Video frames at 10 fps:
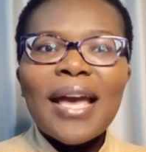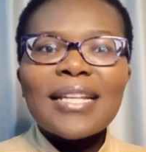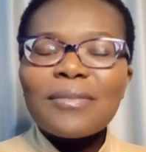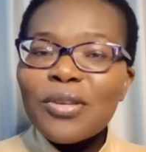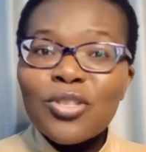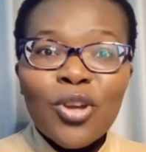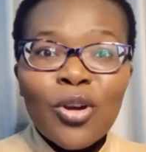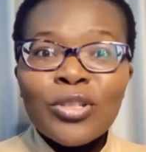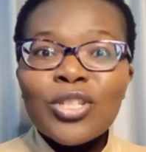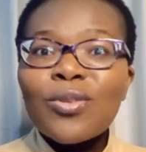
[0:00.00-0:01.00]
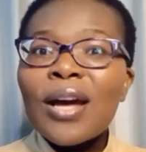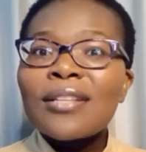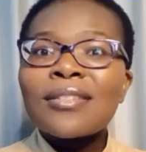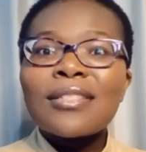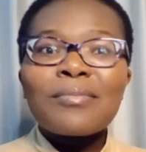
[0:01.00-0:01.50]
depends on your own
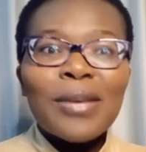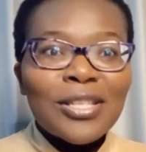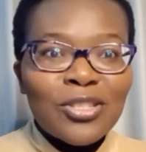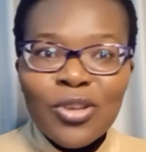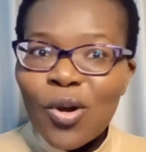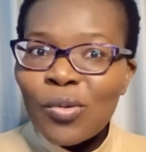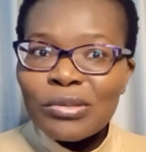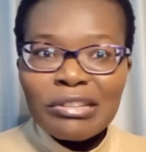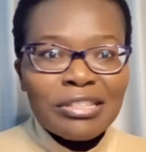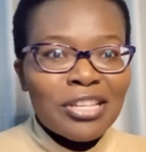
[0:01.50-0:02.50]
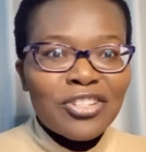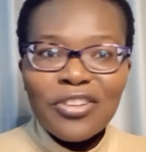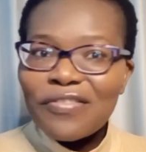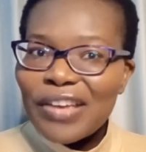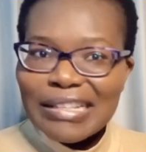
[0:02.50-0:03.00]
struggles, depends on your own things that
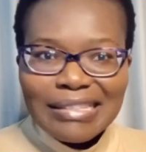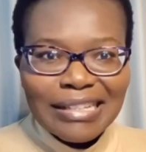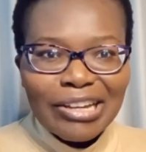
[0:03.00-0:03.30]
you're facing.